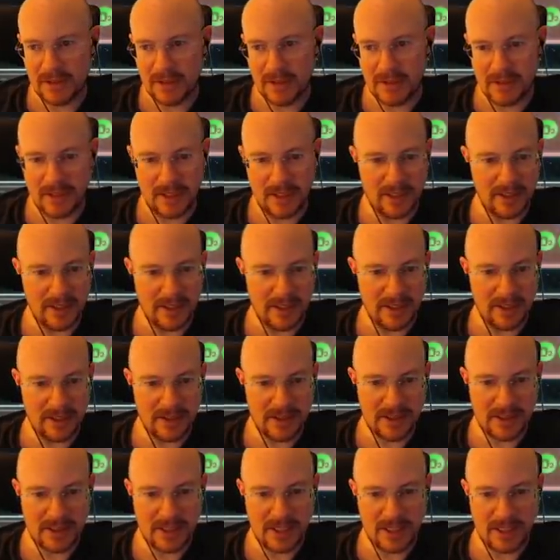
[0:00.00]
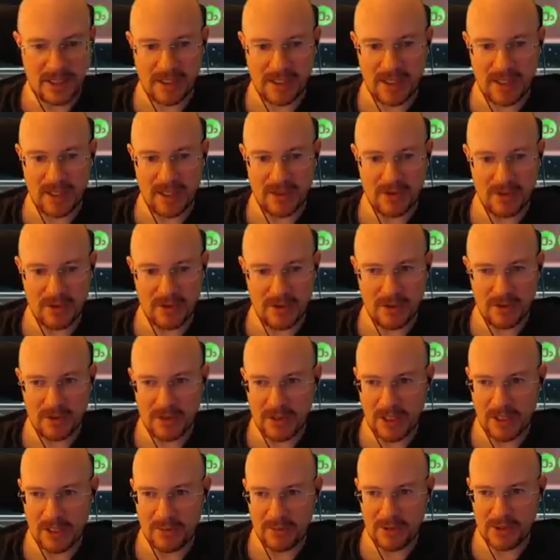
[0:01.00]
Alright, now this guy can do no
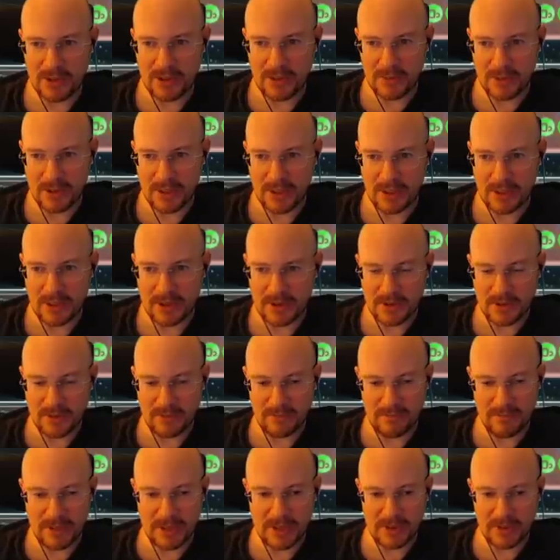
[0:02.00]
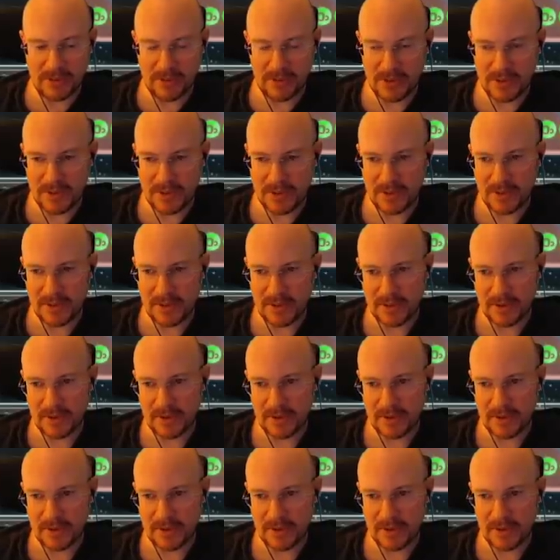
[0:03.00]
damage, so we can conserve missiles.